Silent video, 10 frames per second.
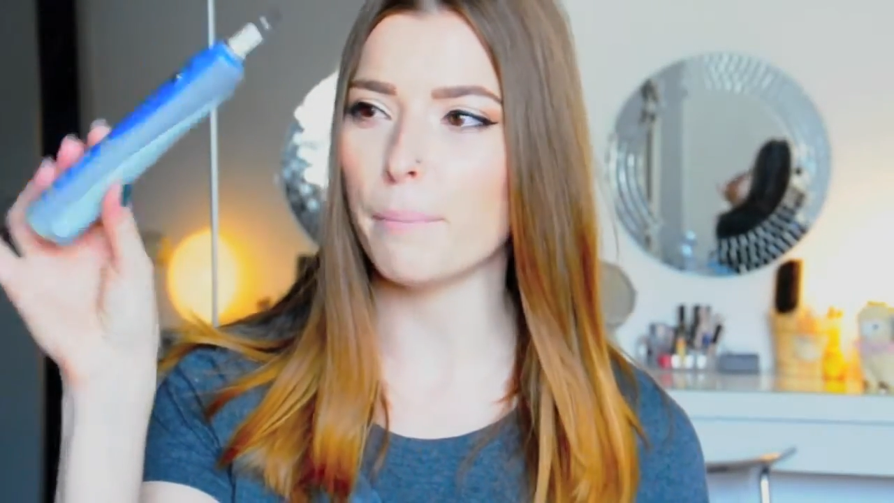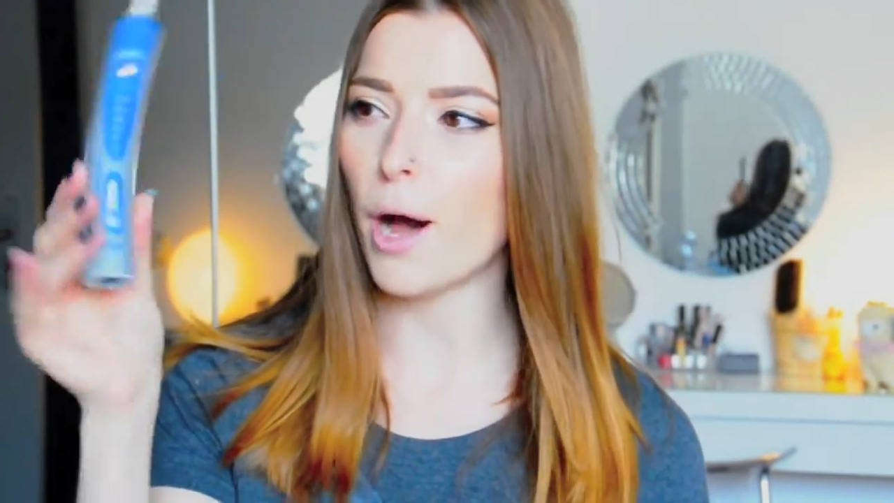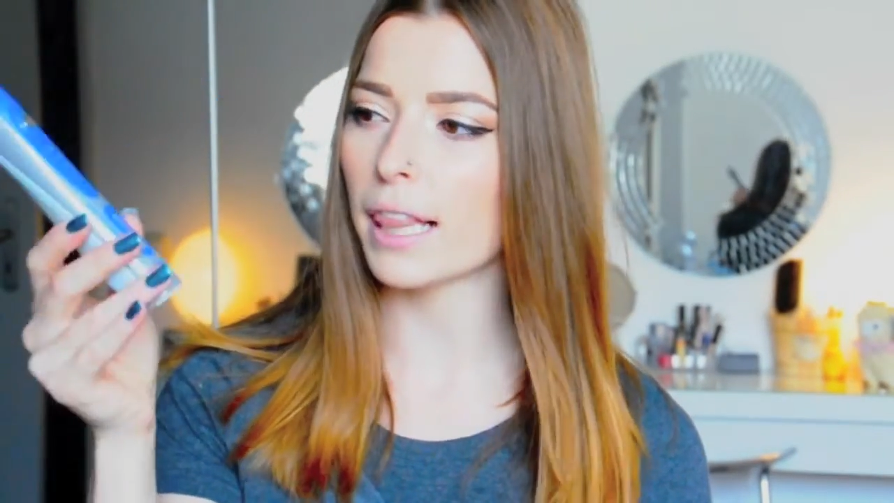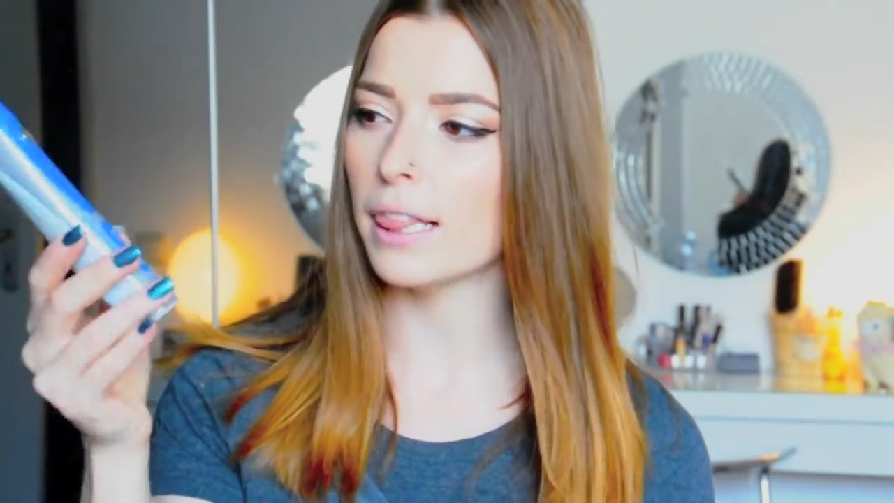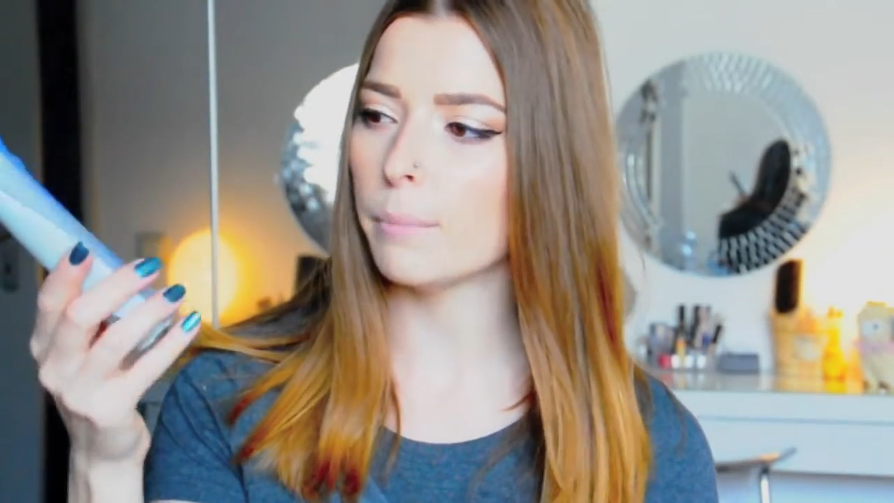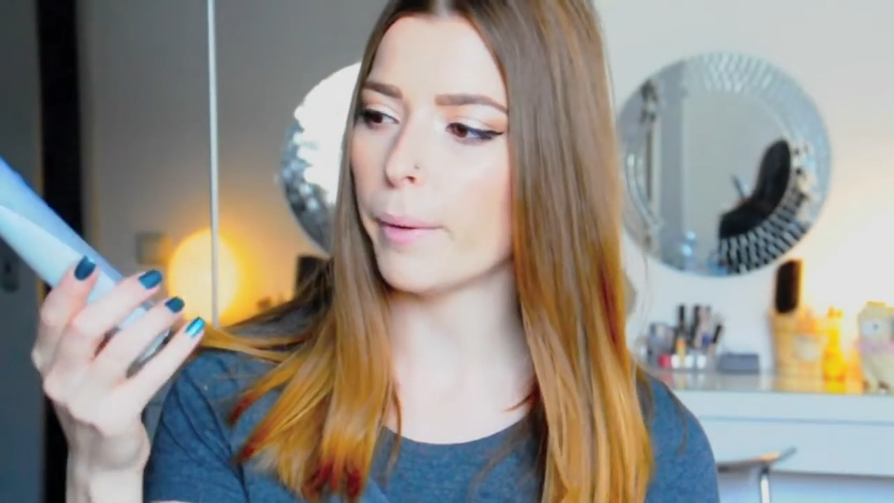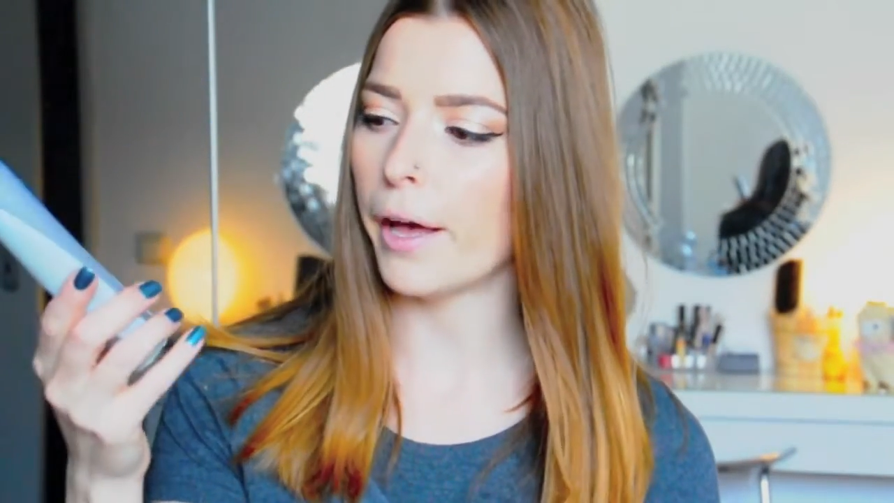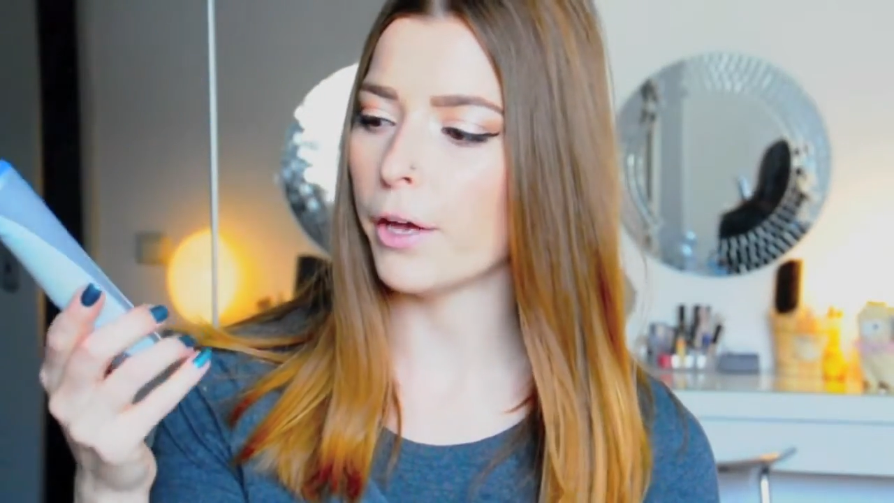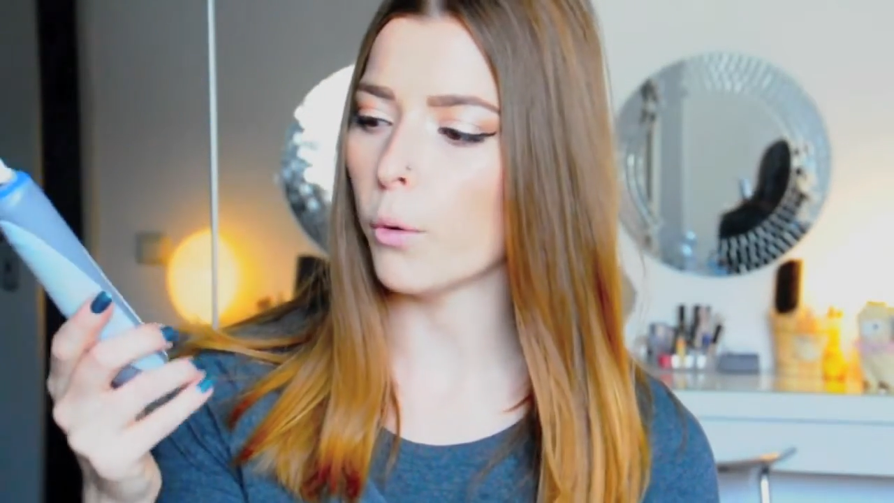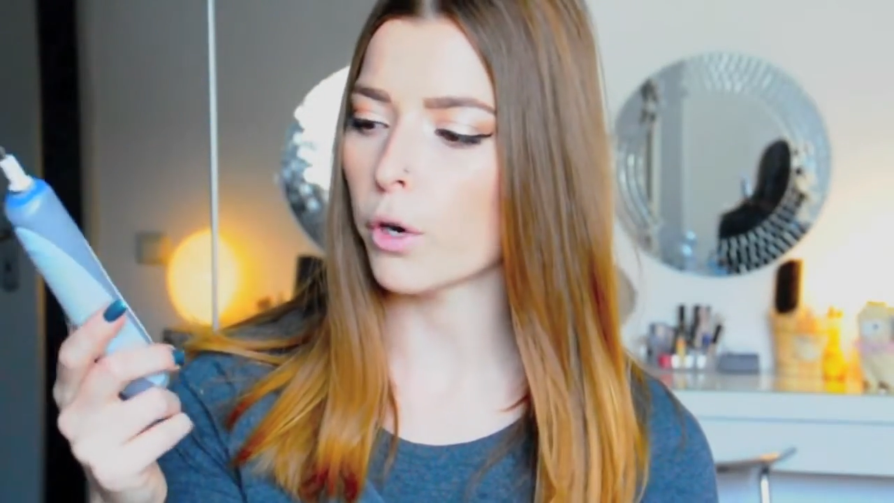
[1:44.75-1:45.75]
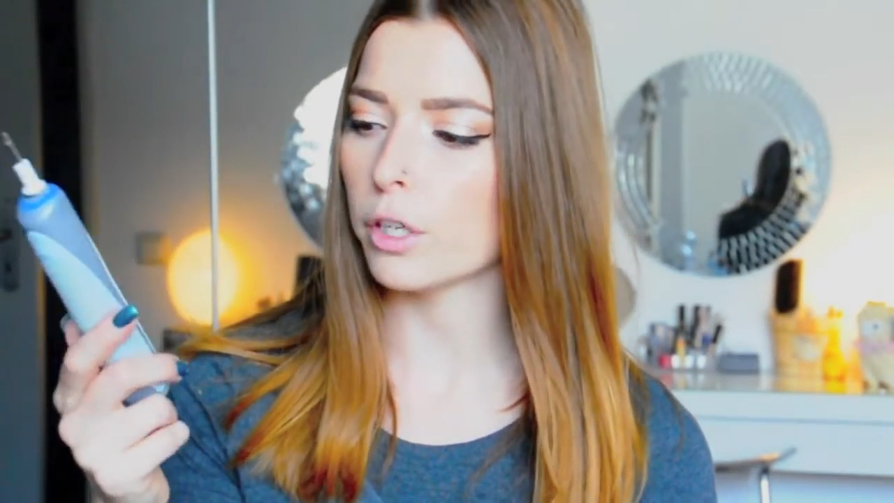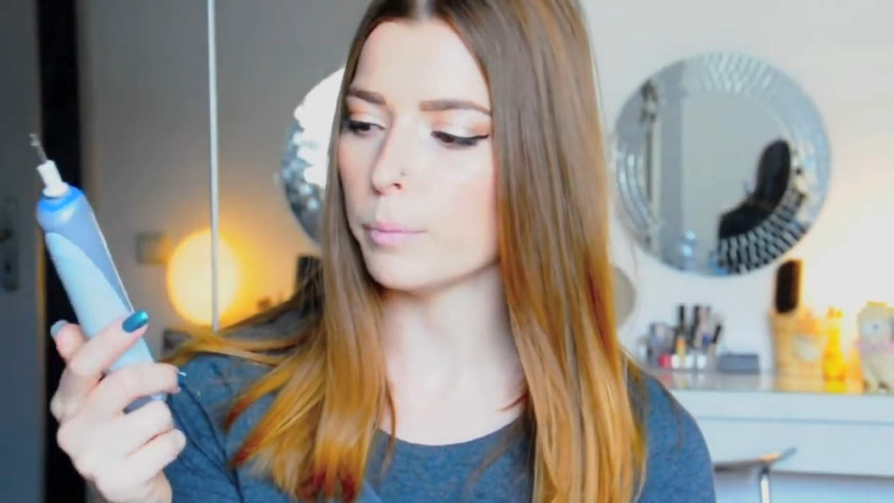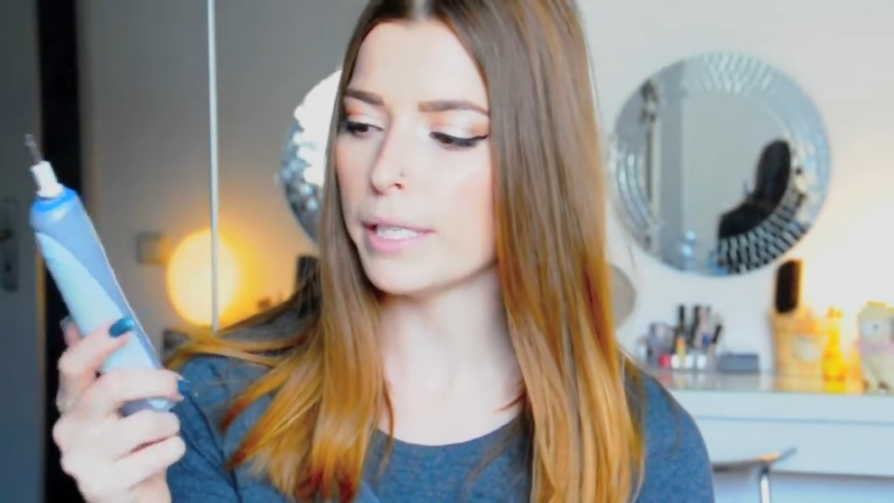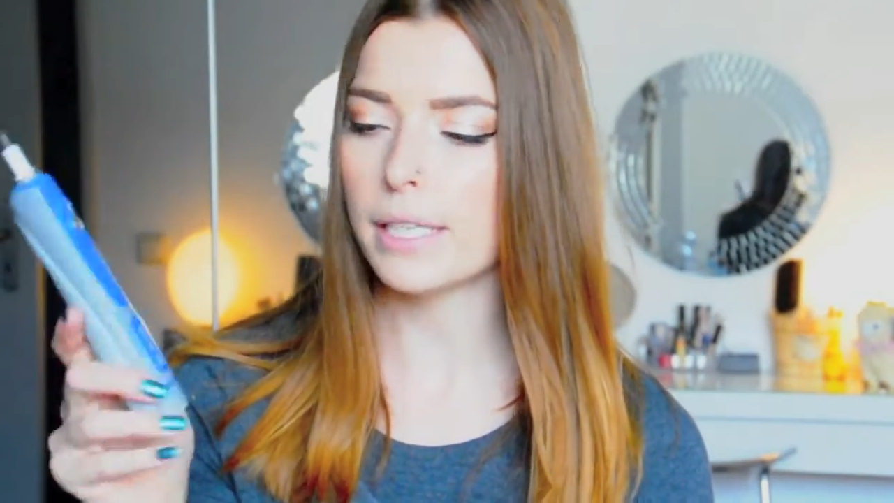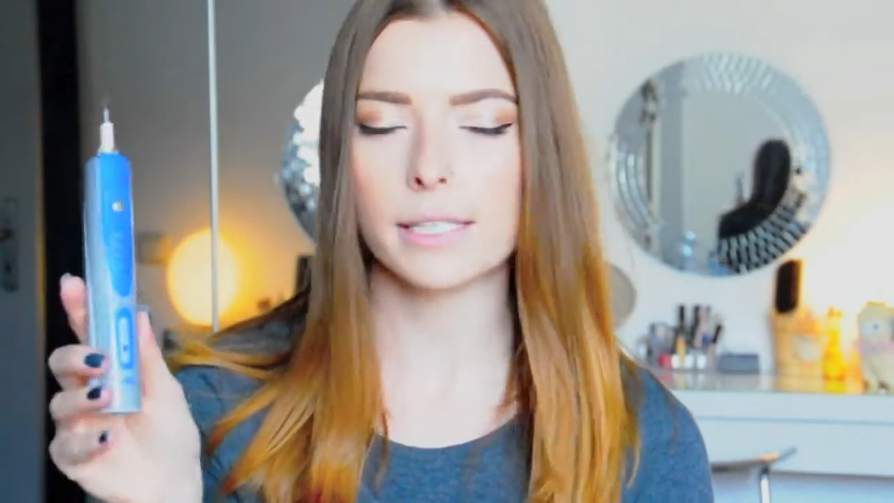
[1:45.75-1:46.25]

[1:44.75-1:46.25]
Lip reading: model by Oral-B.